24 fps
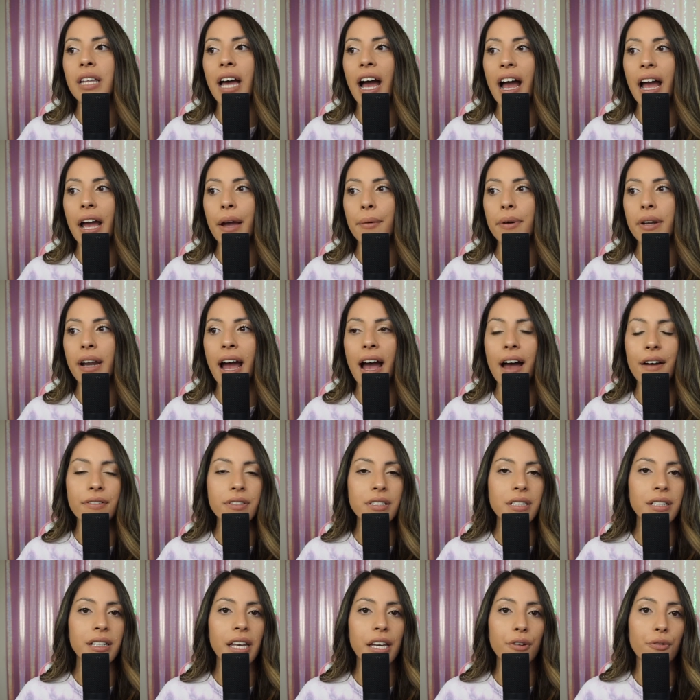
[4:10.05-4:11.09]
I would have
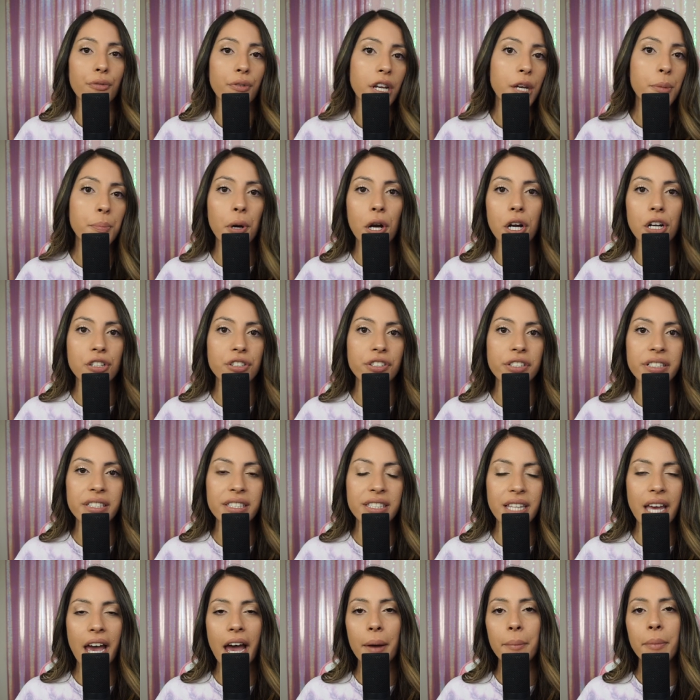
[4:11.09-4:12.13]
to like repurchase
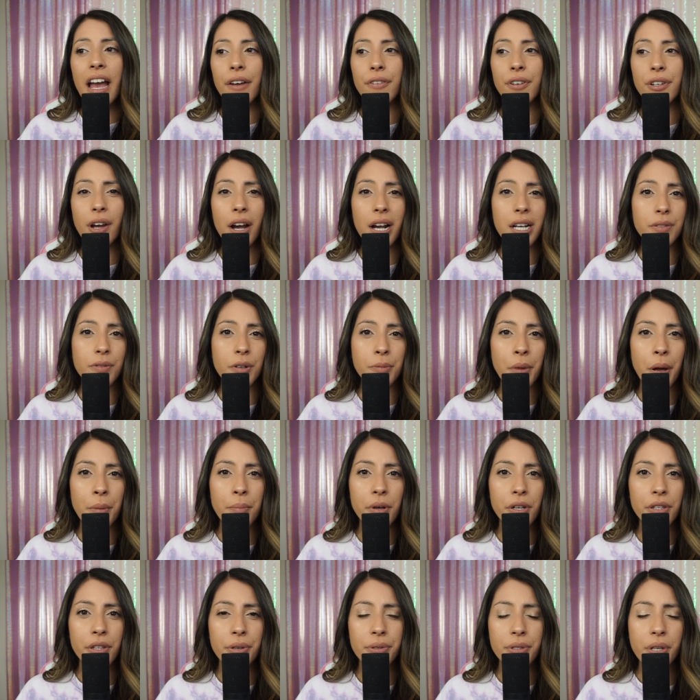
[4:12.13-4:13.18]
them. If you guys
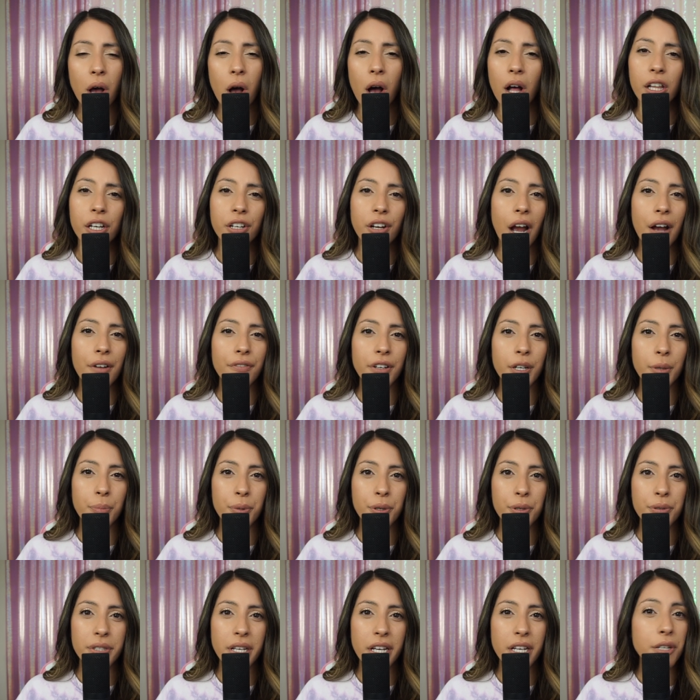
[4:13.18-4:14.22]
remember those holographic
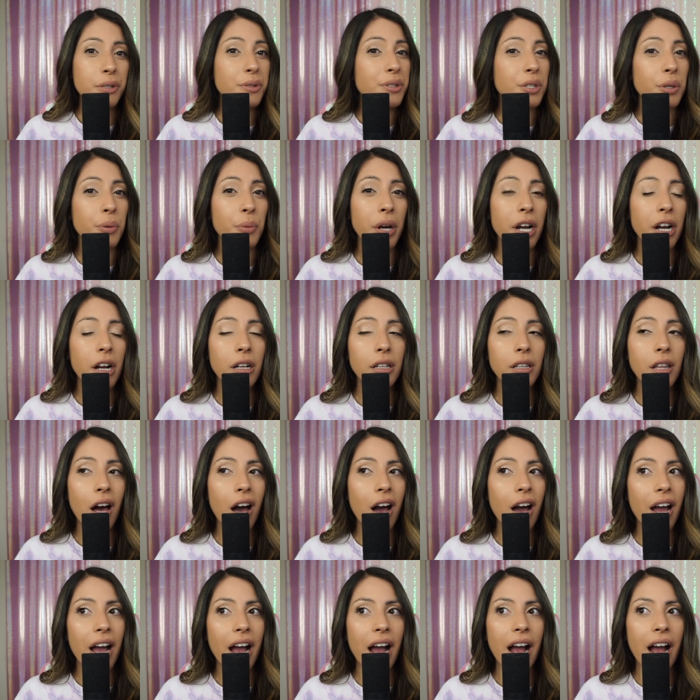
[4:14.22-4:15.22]
boots I used to wear a lot,